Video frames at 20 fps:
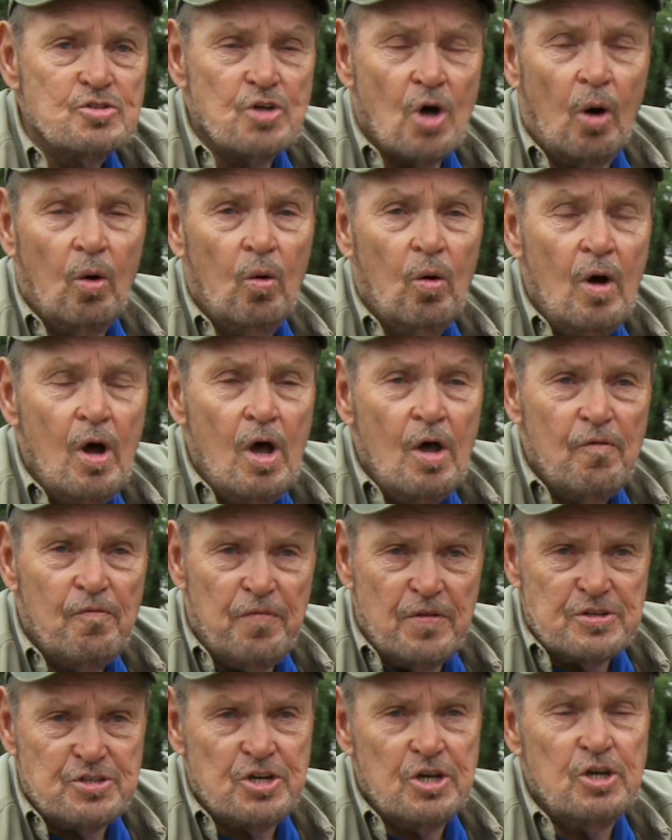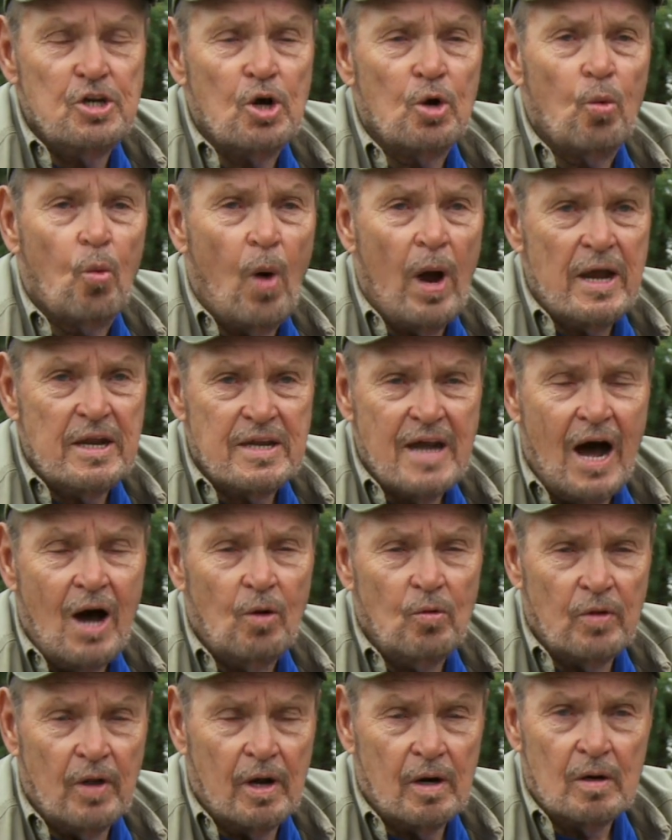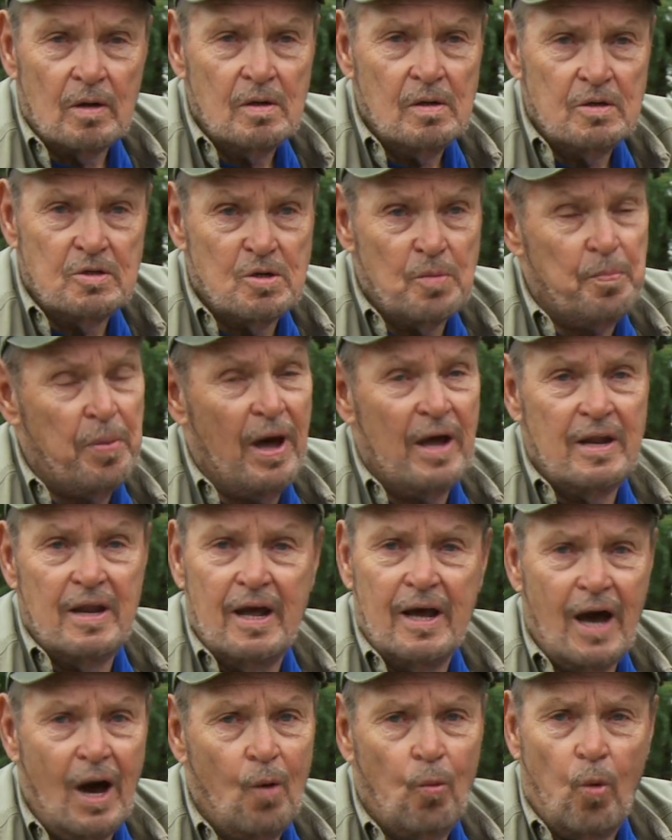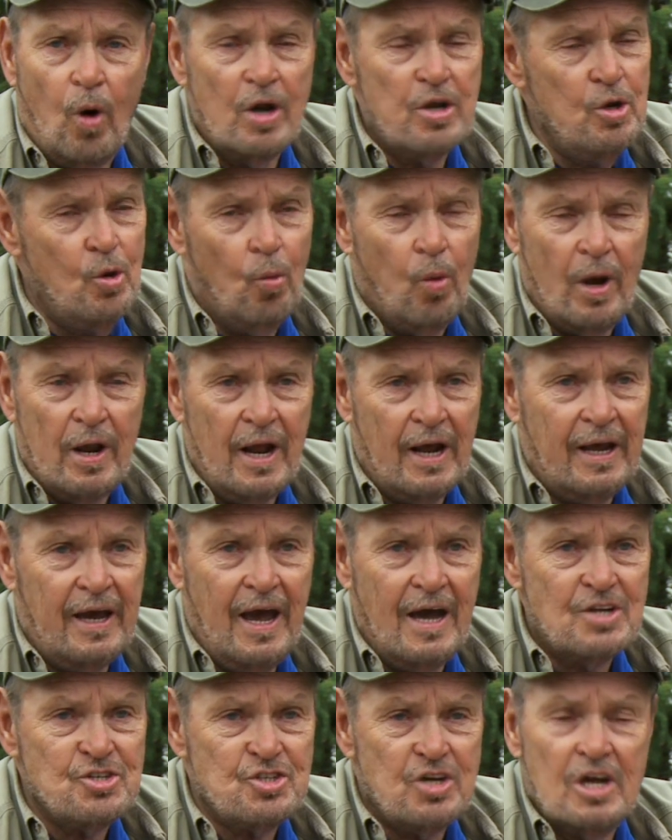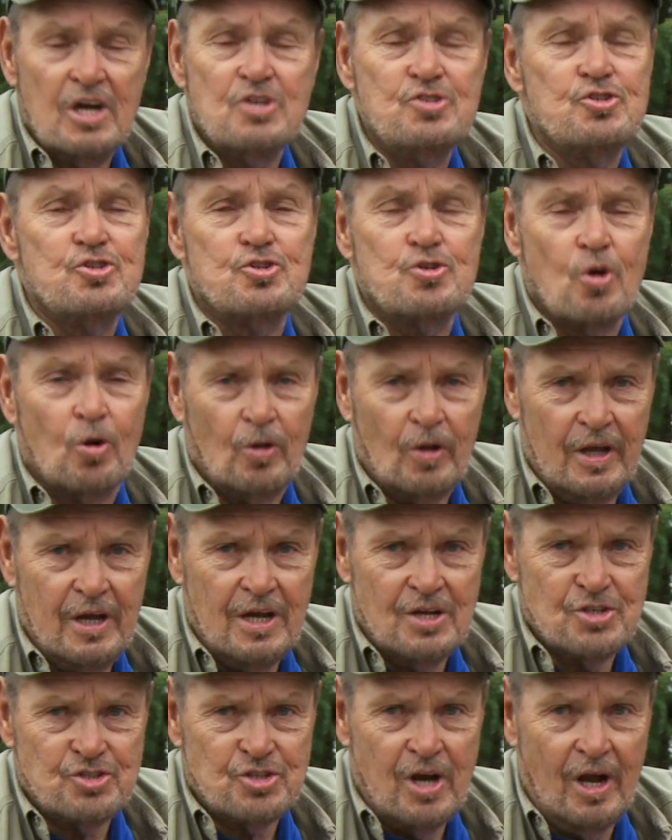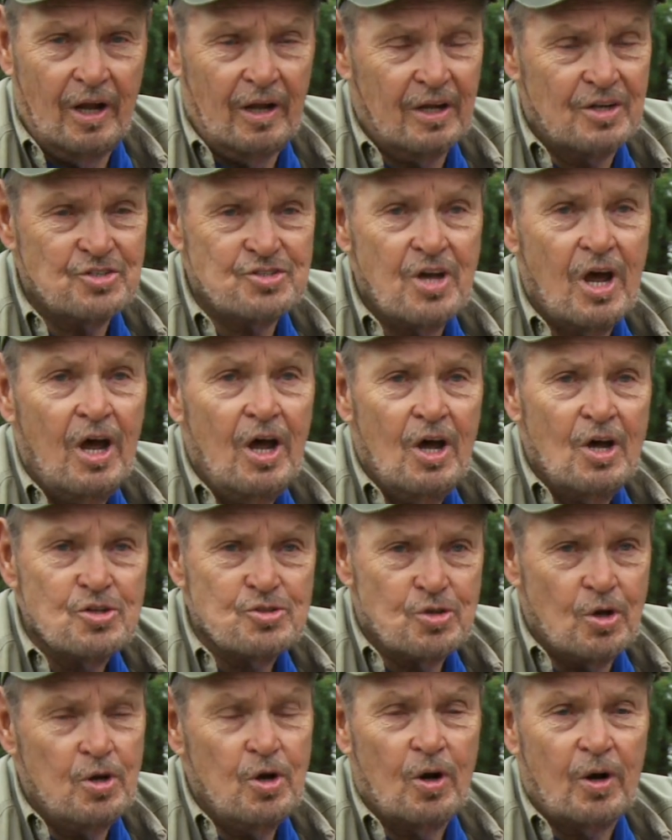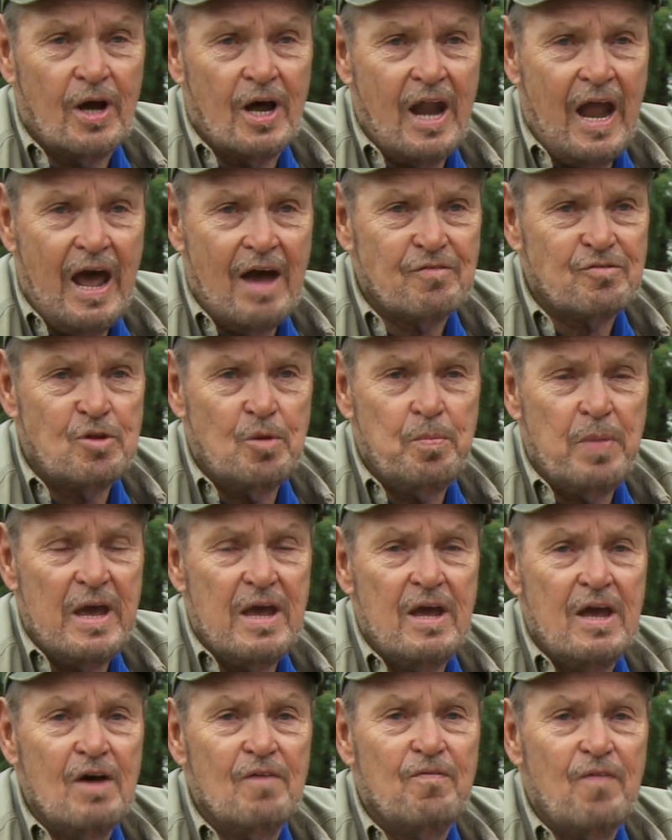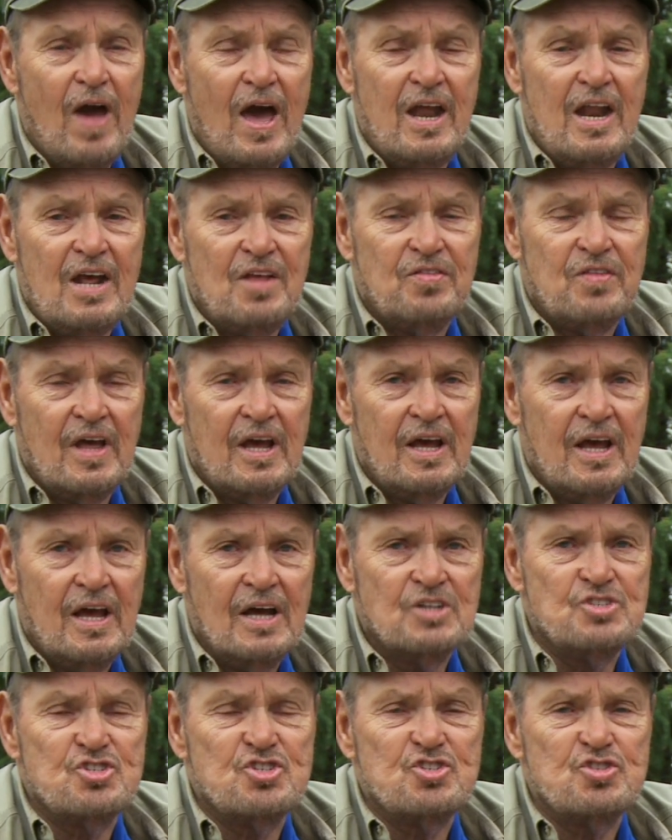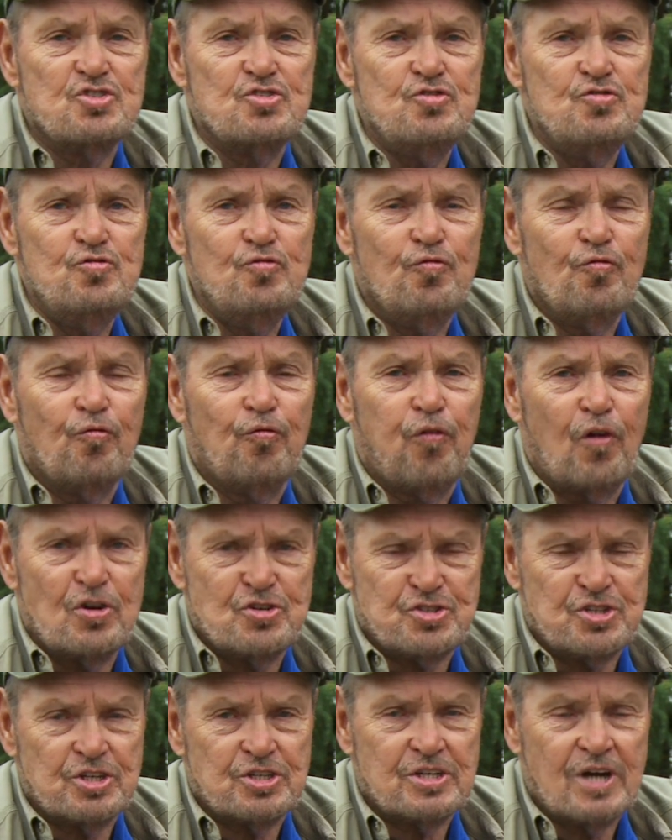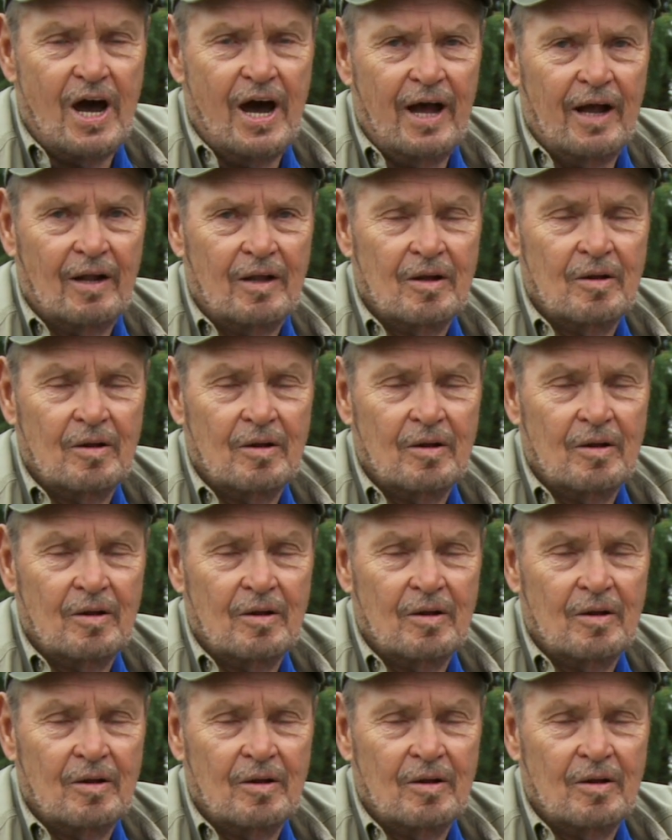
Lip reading: So fishing your way down there, depending on what you want to catch, is surely a challenge. So you're going to have to be, if anything, it's versatile.